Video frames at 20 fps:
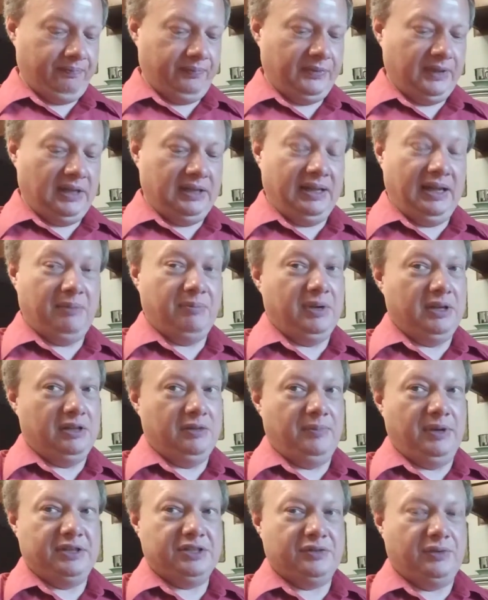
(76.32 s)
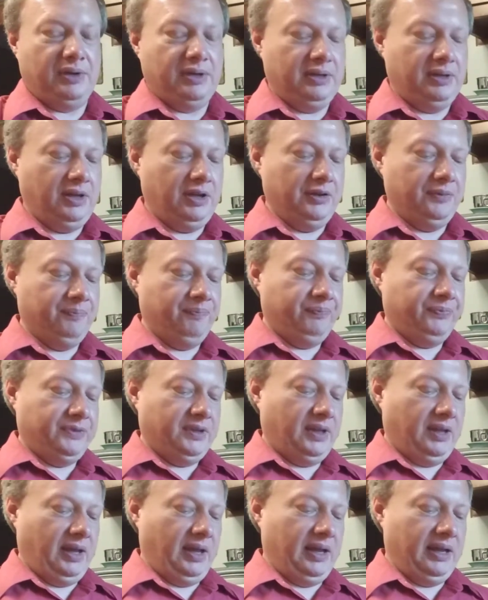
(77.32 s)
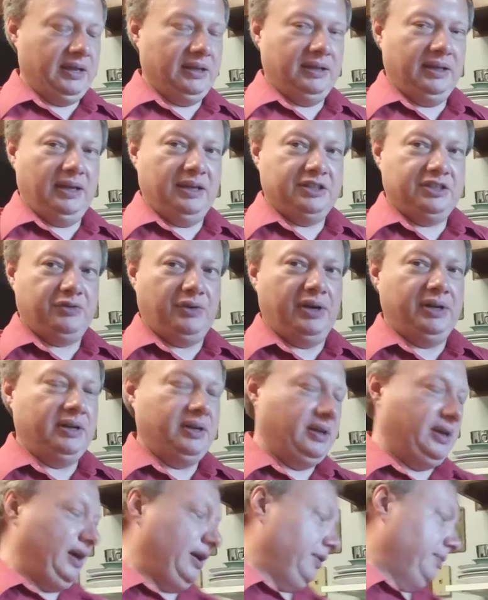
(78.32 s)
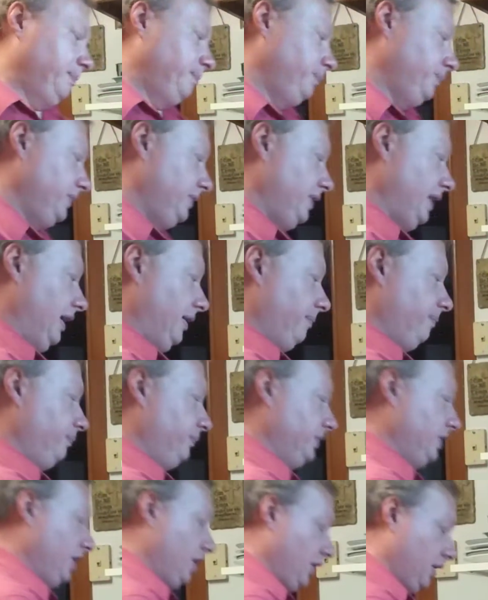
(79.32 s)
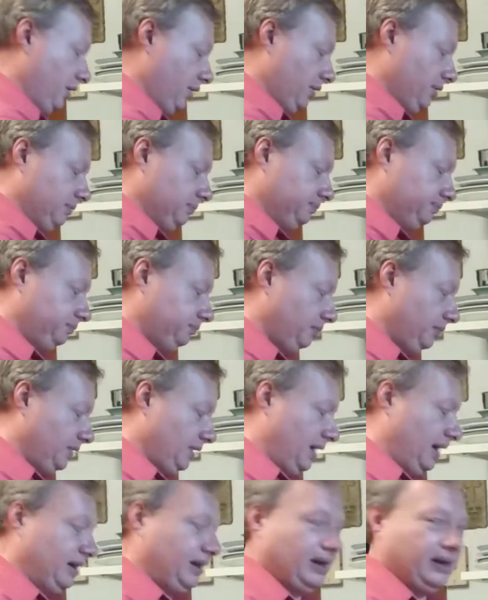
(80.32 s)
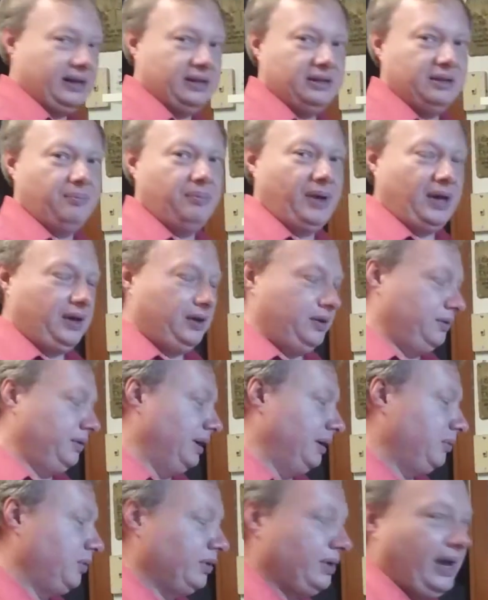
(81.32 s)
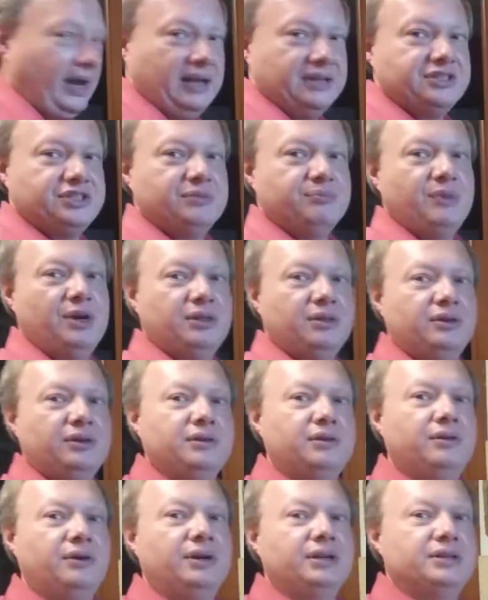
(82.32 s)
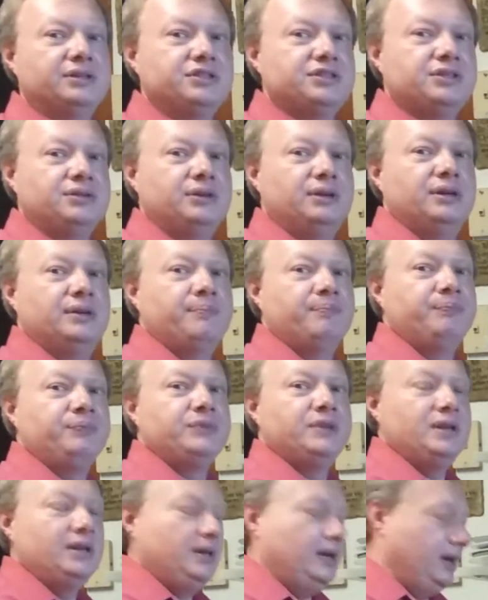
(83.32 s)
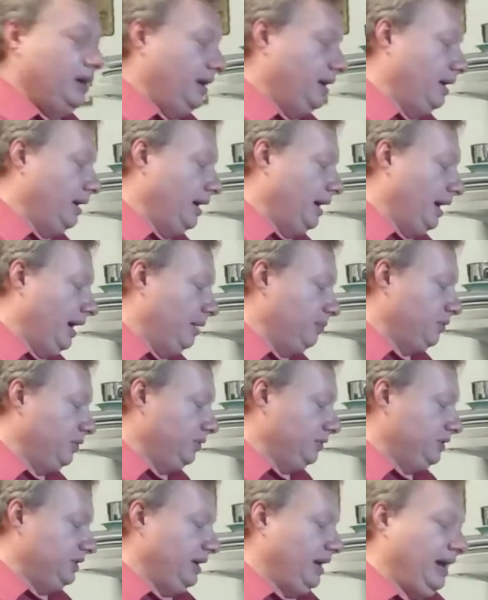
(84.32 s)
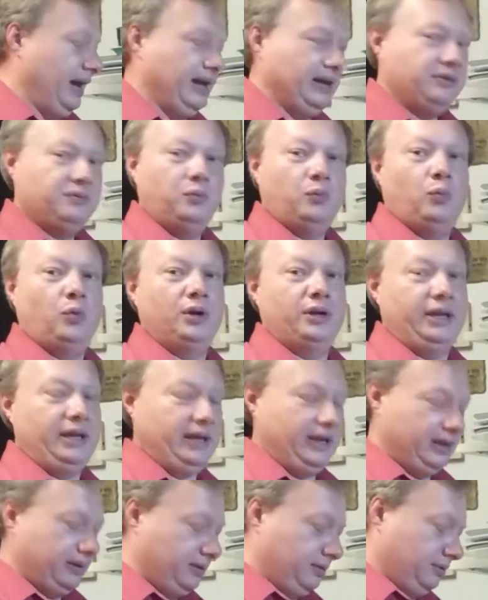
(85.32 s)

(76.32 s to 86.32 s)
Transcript: and that'll be the best way to do. And it's ready to go. Now, here I got it in the bowl, and I'm going to add some other ingredients to it. I'm going to add 1 egg.